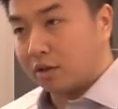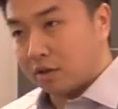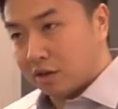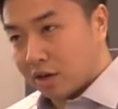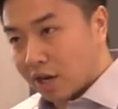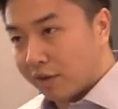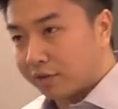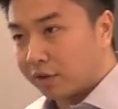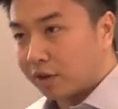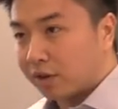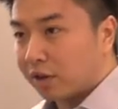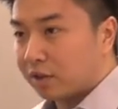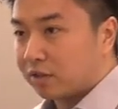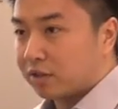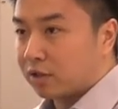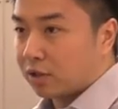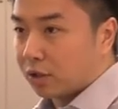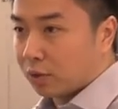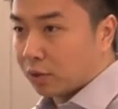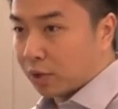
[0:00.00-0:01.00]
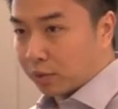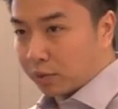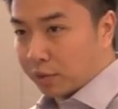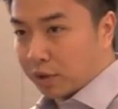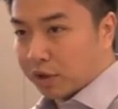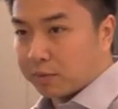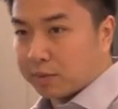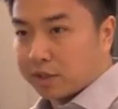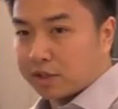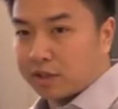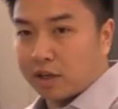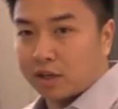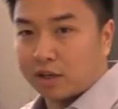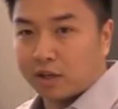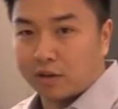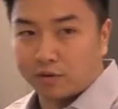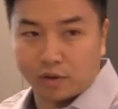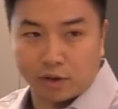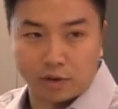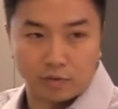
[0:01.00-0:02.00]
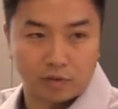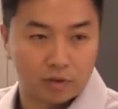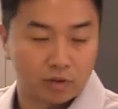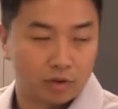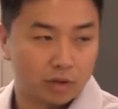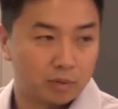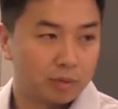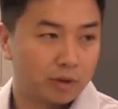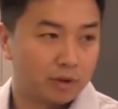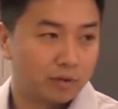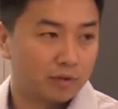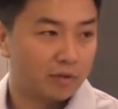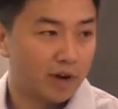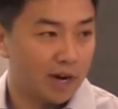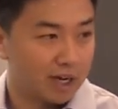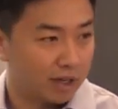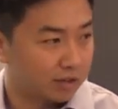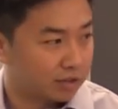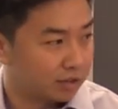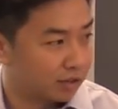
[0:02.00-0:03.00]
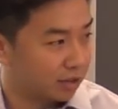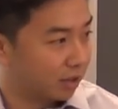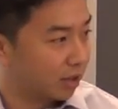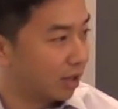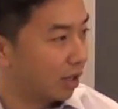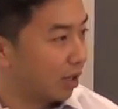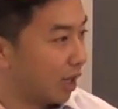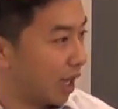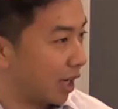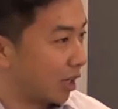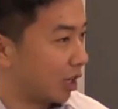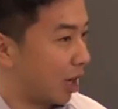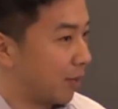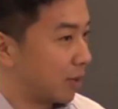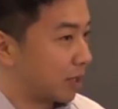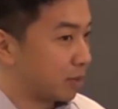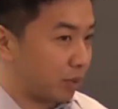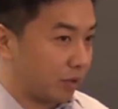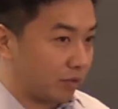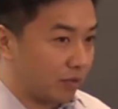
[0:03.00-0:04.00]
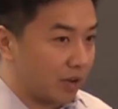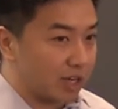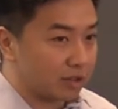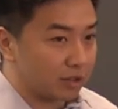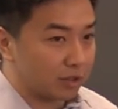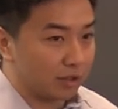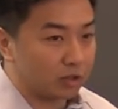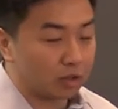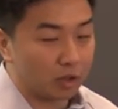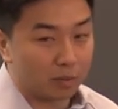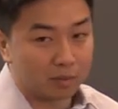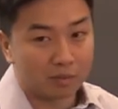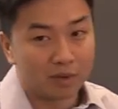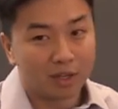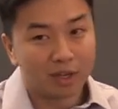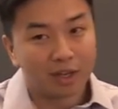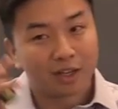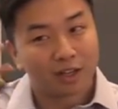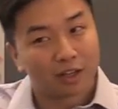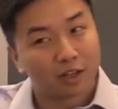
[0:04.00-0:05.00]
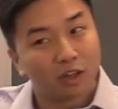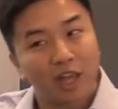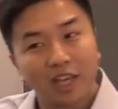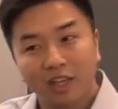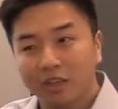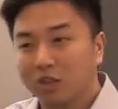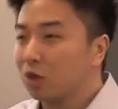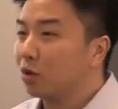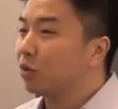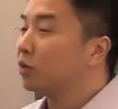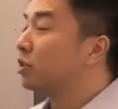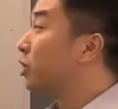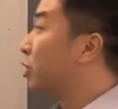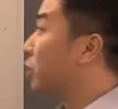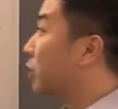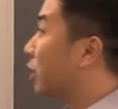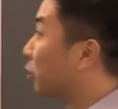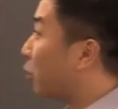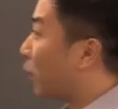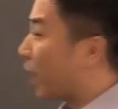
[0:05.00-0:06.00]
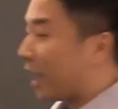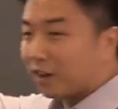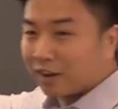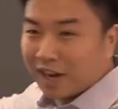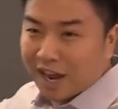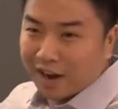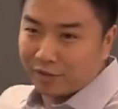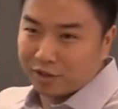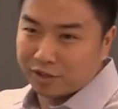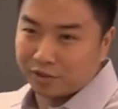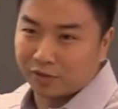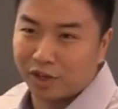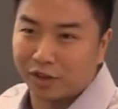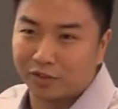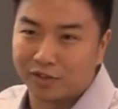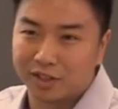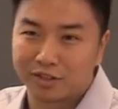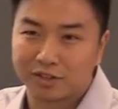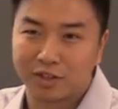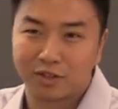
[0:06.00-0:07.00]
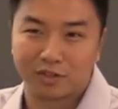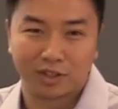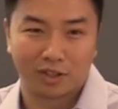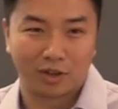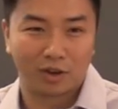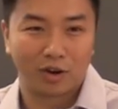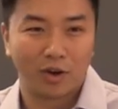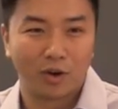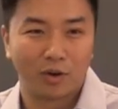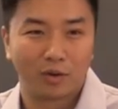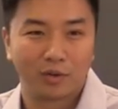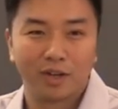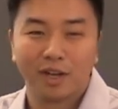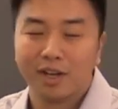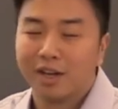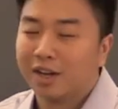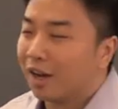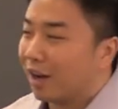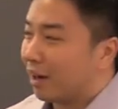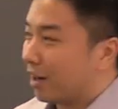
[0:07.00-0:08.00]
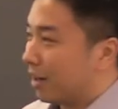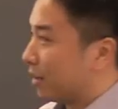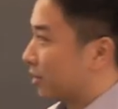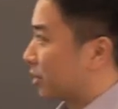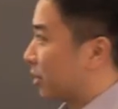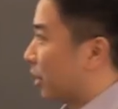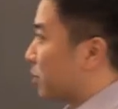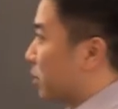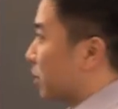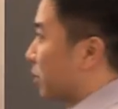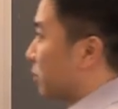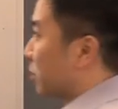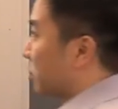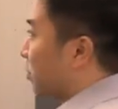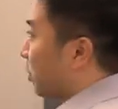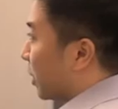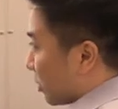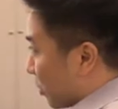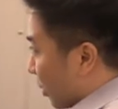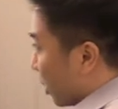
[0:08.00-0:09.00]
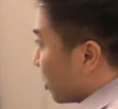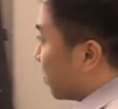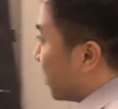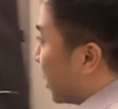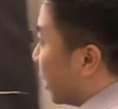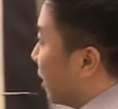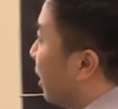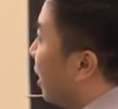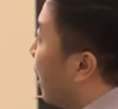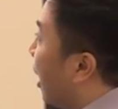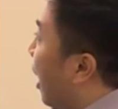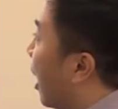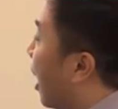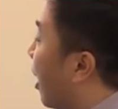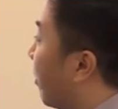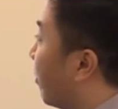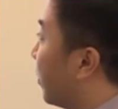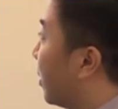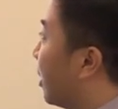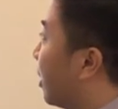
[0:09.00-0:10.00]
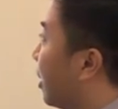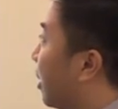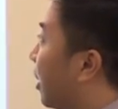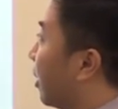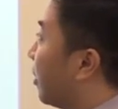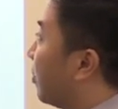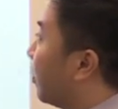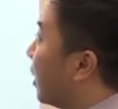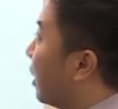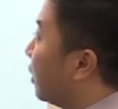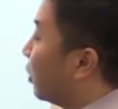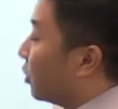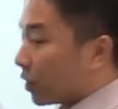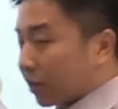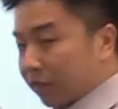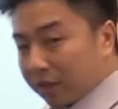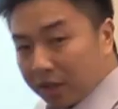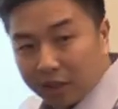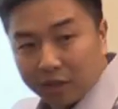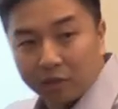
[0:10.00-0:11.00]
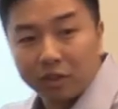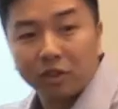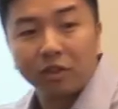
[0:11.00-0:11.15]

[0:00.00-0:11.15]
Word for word: never to do arithmetic in front of a group of finance and economics professionals, so I'm going to let you do the weighted average of all of this using your own uh, assumptions. But trust me, um, um, it, looks, it